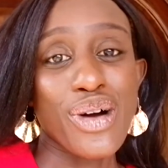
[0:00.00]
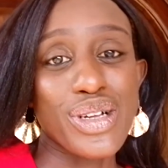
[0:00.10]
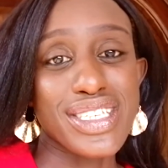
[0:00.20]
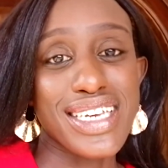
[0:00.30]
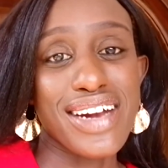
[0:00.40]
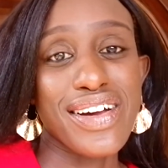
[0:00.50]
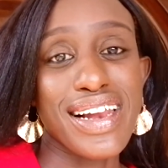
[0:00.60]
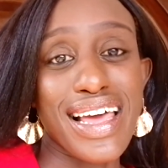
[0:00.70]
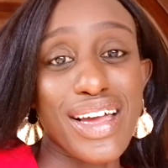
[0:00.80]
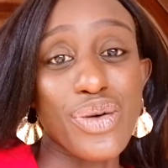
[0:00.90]

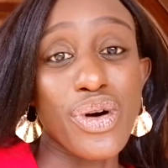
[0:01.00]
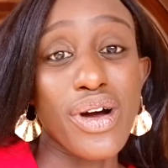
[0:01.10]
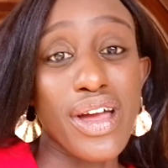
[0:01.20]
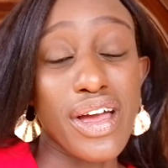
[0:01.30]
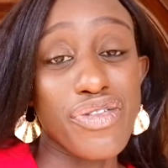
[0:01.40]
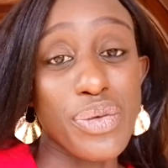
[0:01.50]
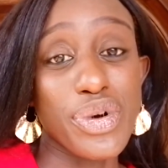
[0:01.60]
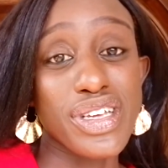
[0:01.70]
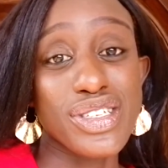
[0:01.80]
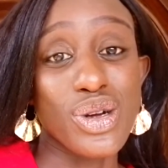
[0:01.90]
considering
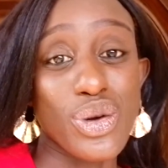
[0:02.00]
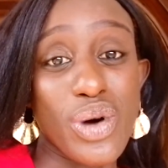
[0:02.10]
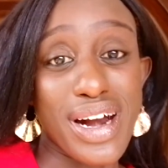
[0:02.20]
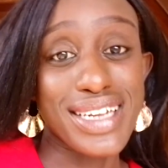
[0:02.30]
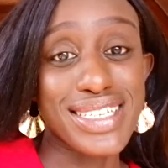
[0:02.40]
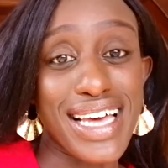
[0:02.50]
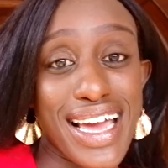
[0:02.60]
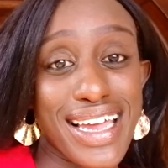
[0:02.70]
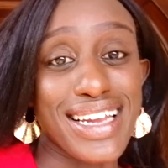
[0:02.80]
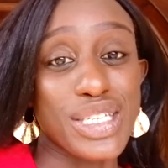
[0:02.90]
everybody's on quarantine,